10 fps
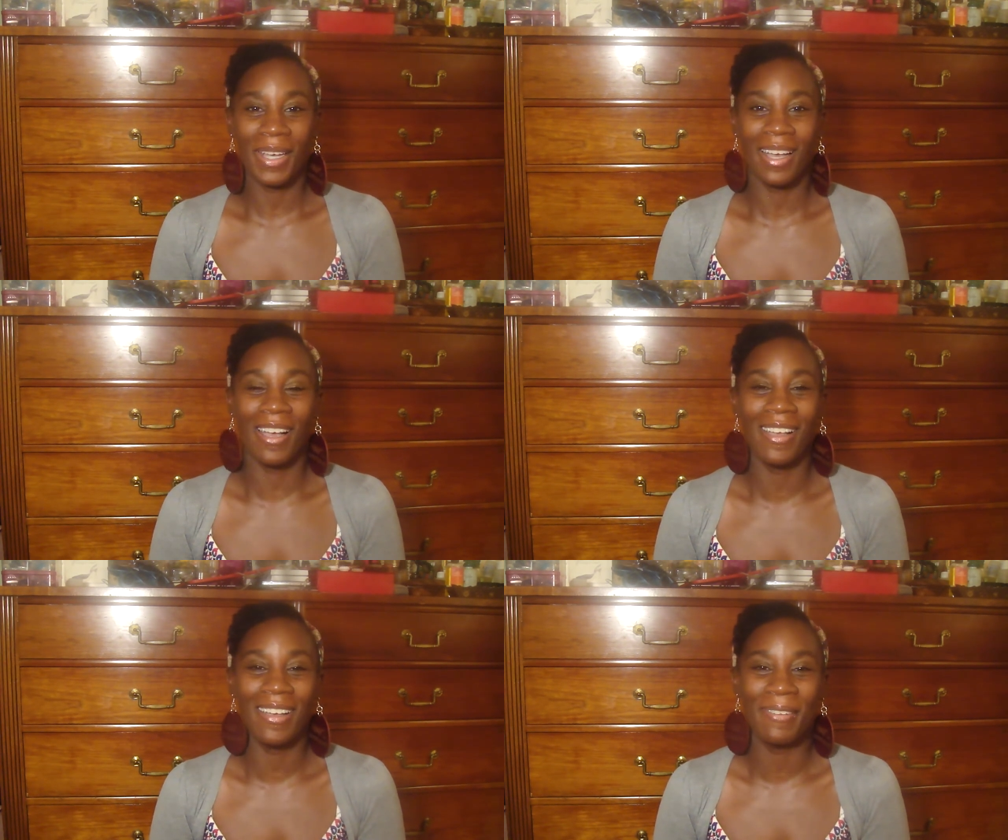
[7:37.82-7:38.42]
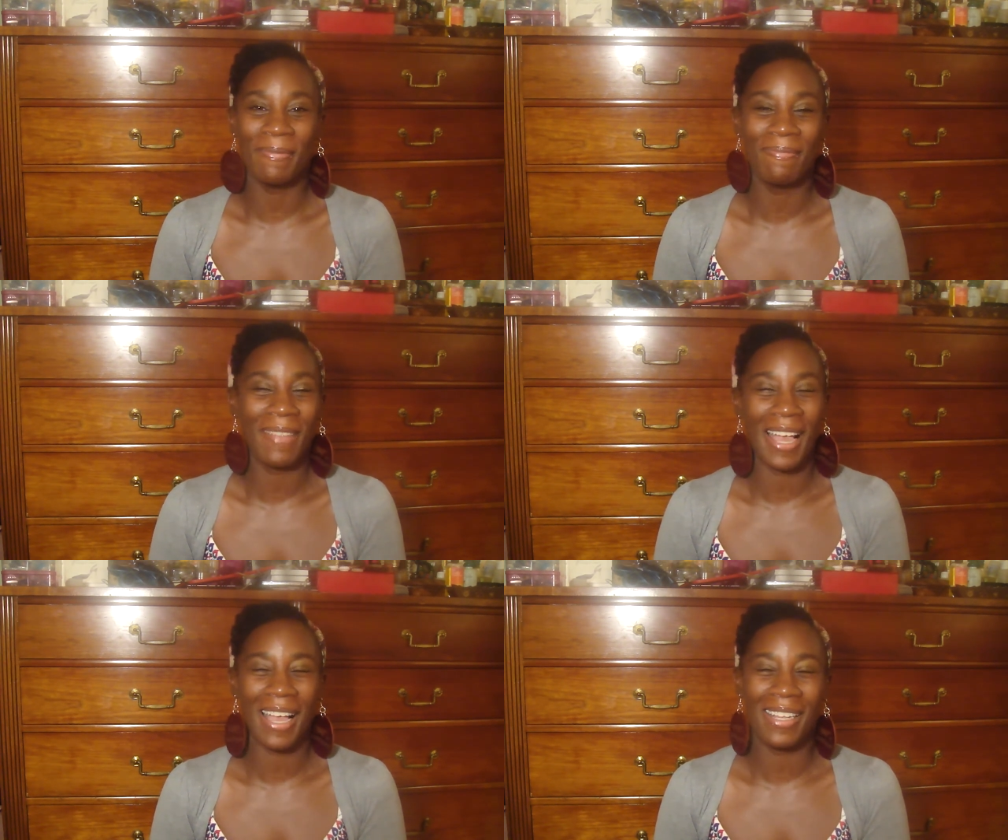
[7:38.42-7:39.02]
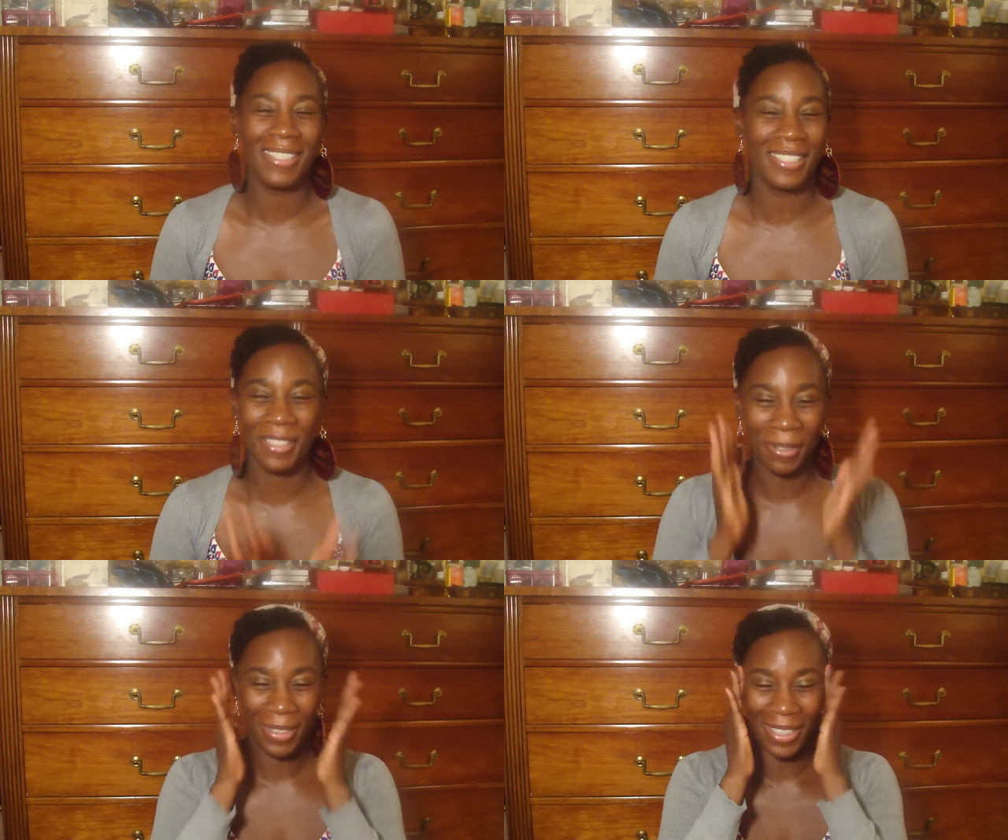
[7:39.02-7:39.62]
Um, I just
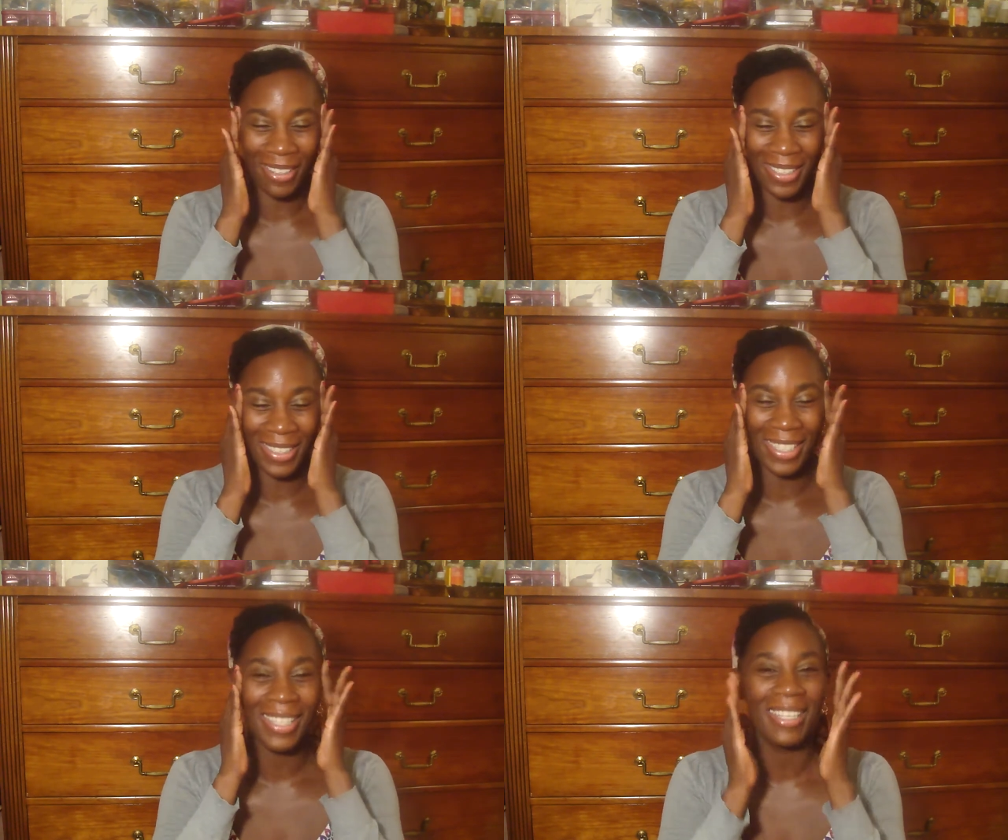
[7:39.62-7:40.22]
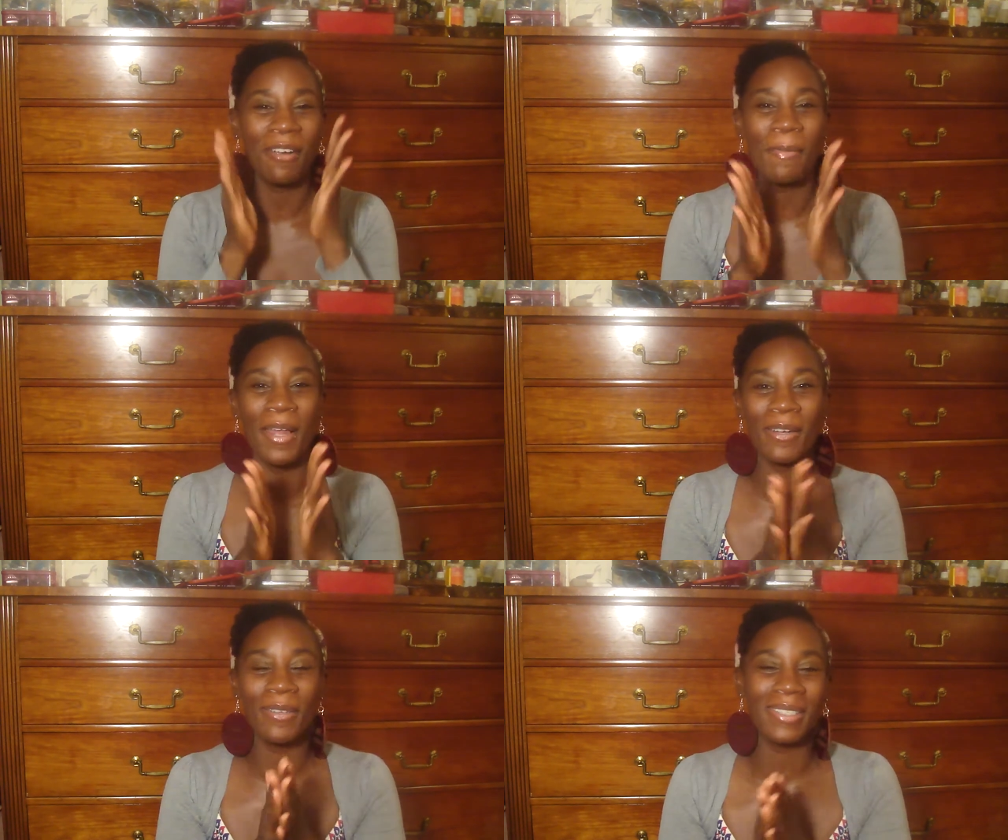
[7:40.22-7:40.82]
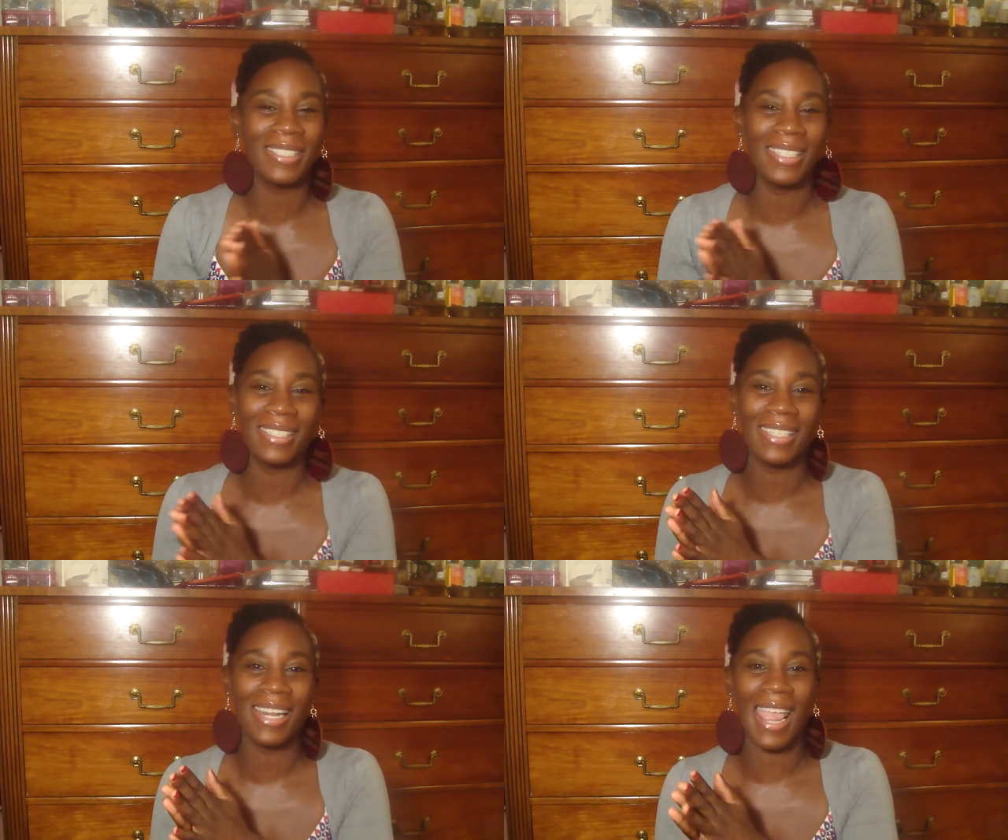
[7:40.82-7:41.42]
totally lost it. Her medical
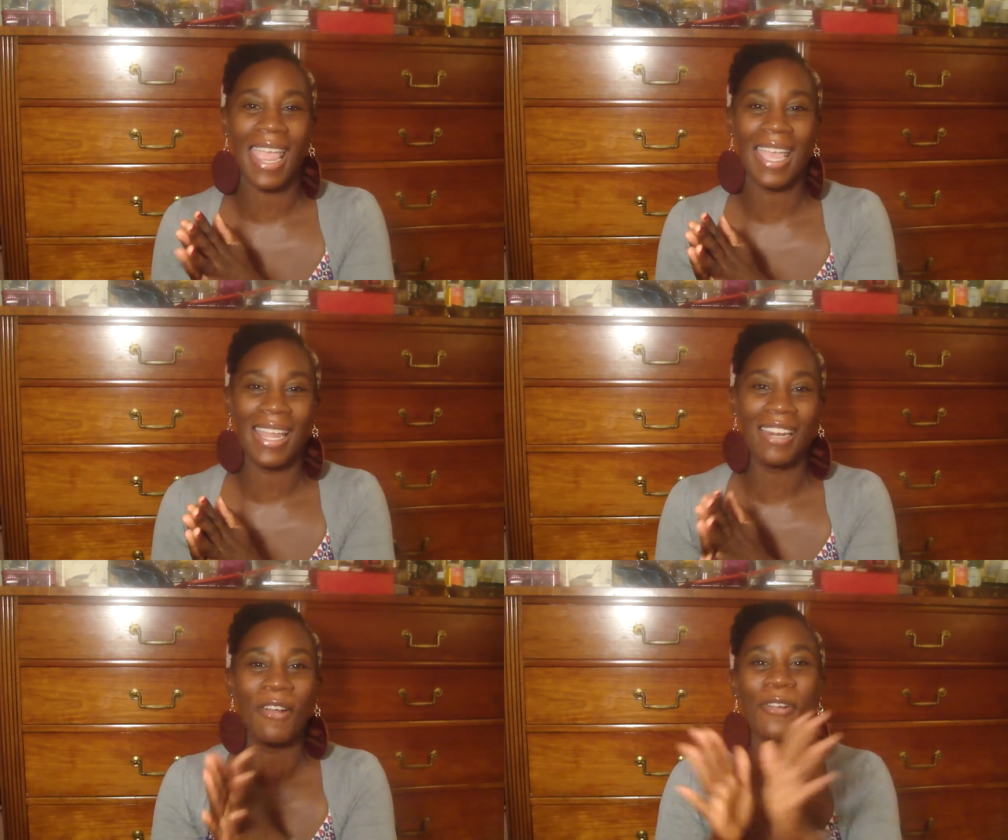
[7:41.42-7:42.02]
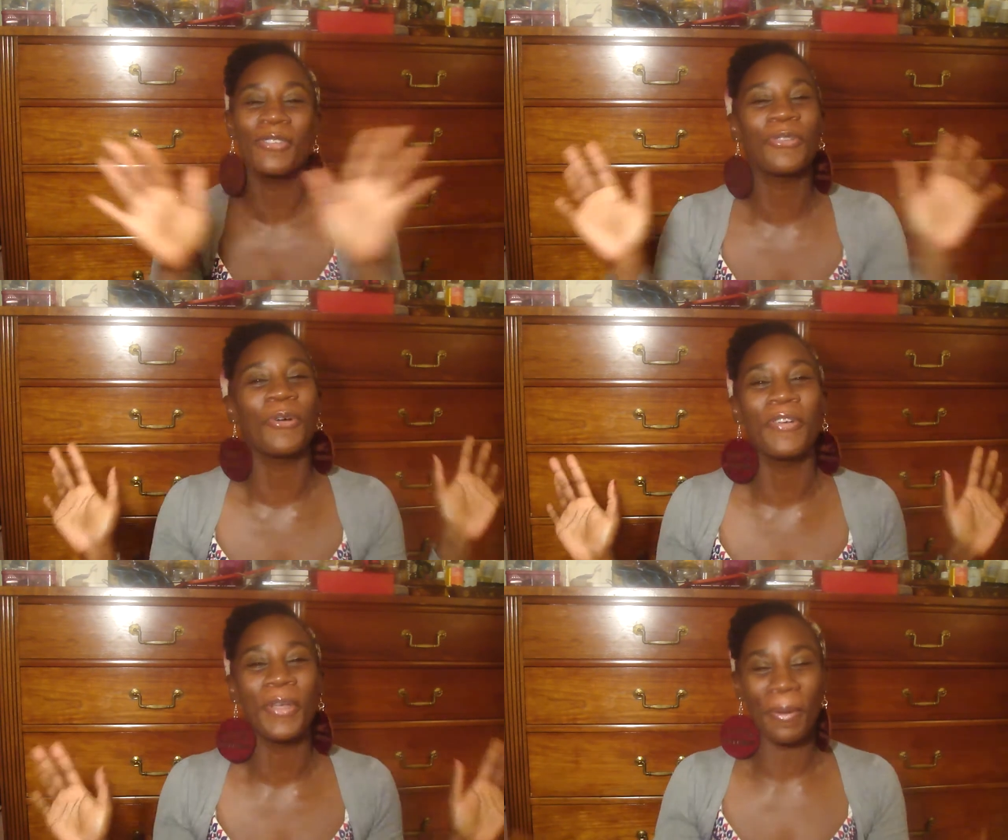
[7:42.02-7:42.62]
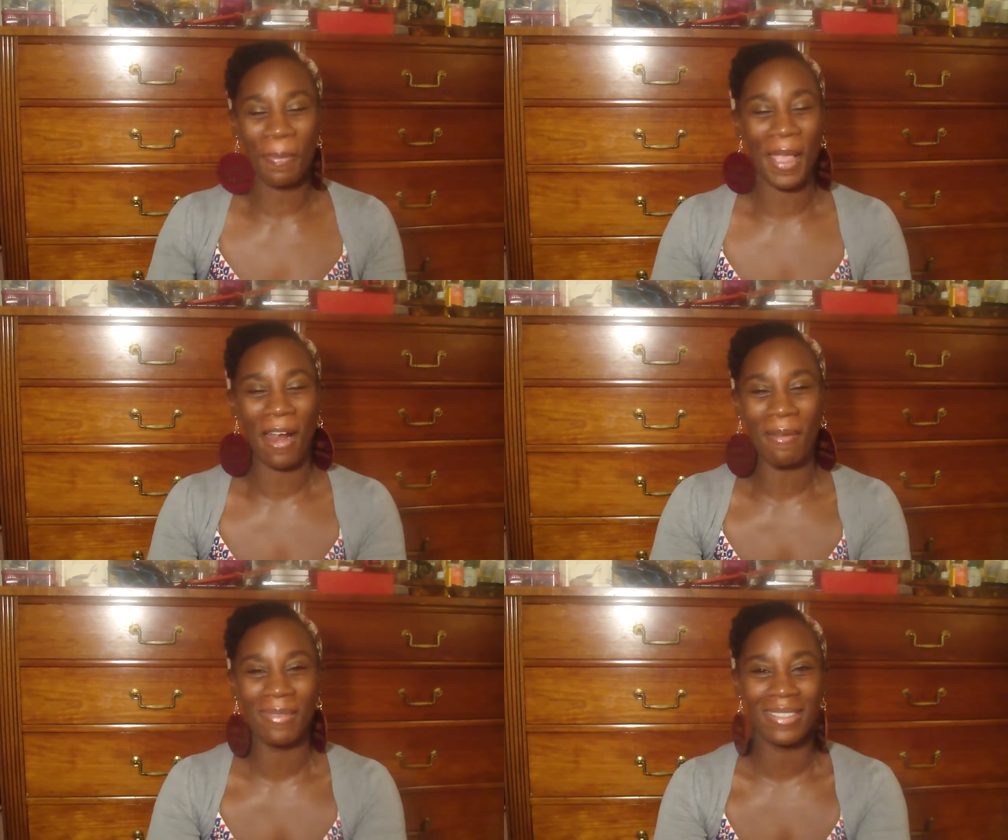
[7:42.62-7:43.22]
condition and her story on
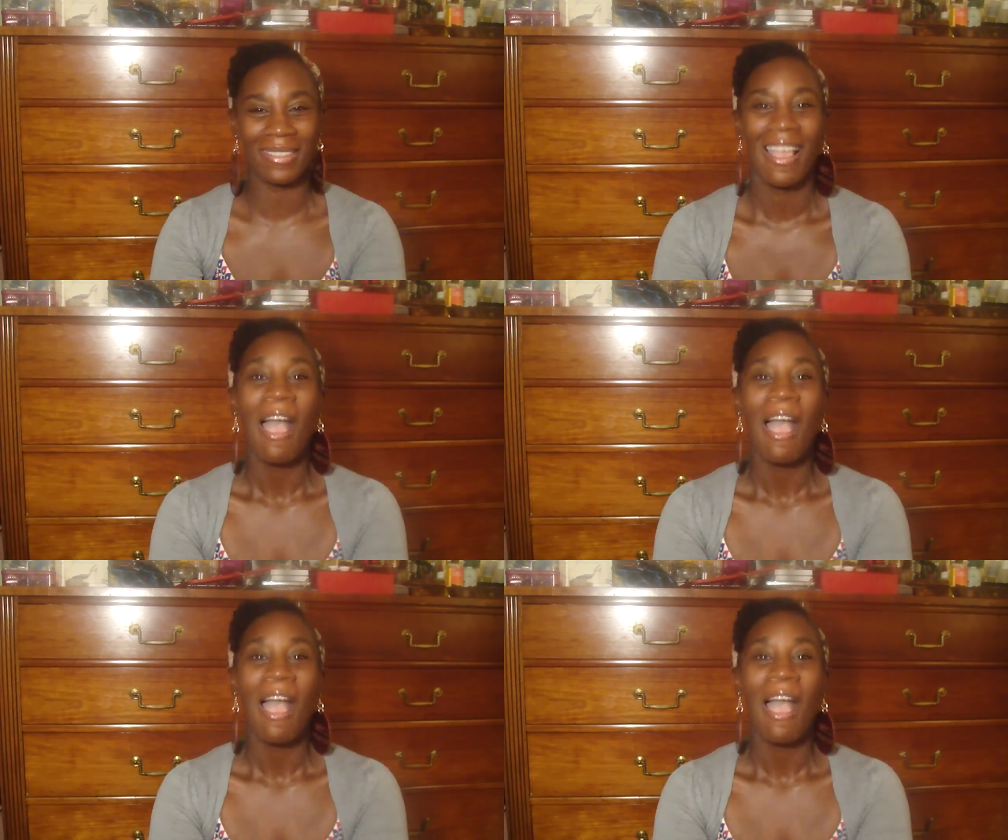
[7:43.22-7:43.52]
parabens.